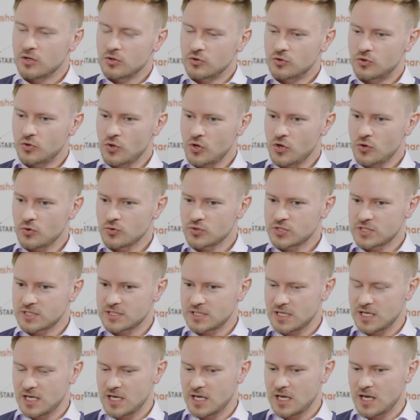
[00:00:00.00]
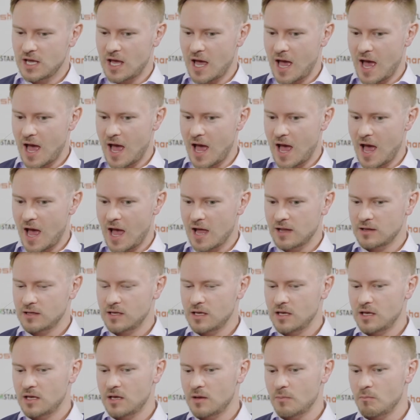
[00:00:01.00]
do you see
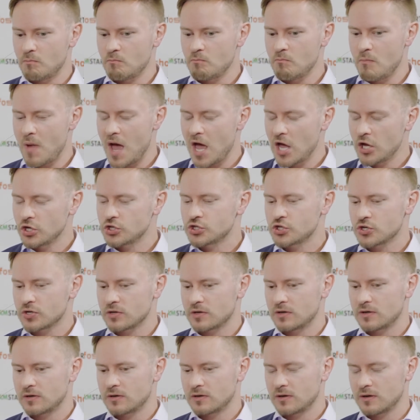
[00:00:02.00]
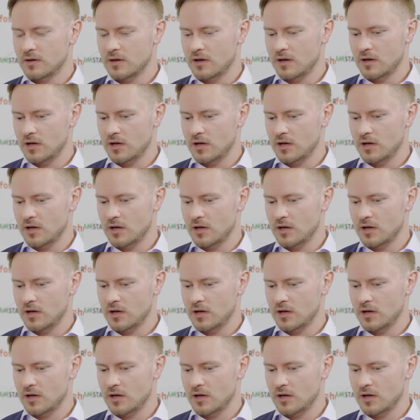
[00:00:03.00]
any major